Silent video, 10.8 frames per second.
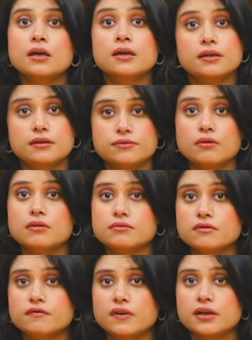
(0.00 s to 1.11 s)
He's also
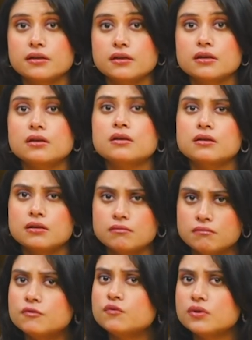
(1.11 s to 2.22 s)
fighting
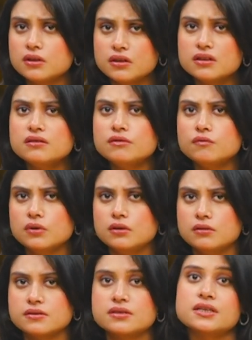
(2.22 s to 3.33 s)
with other
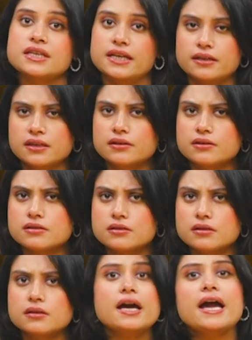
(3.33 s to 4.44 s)
villains, getting
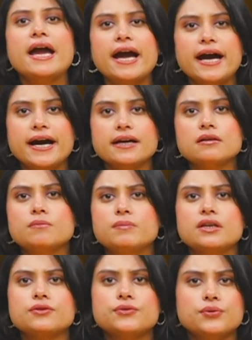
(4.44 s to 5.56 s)
arrested and
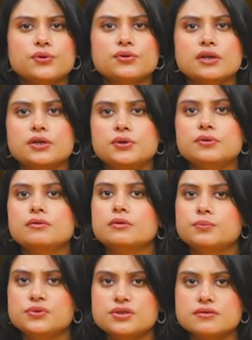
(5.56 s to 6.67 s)
being thrown into
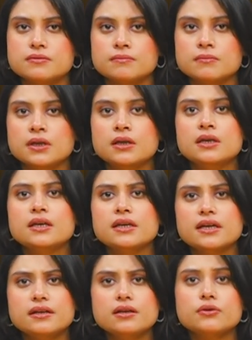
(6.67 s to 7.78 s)
prison,
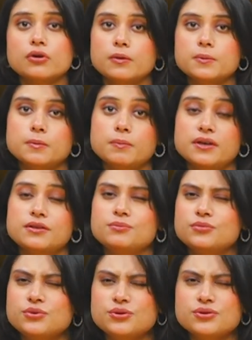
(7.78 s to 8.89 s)
getting robbed by the
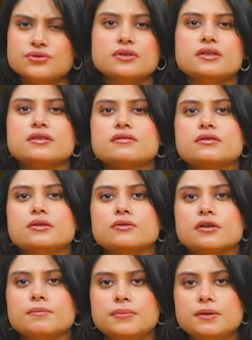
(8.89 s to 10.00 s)
most innocent
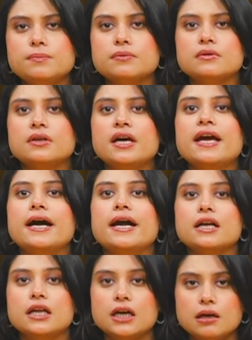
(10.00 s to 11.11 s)
looking people,
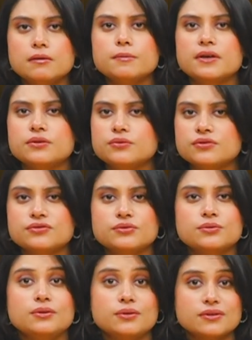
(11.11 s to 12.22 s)
and held by those who
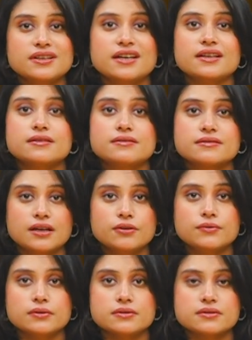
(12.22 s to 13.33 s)
look like
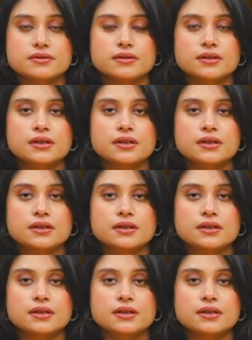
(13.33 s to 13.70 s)
scoundrels.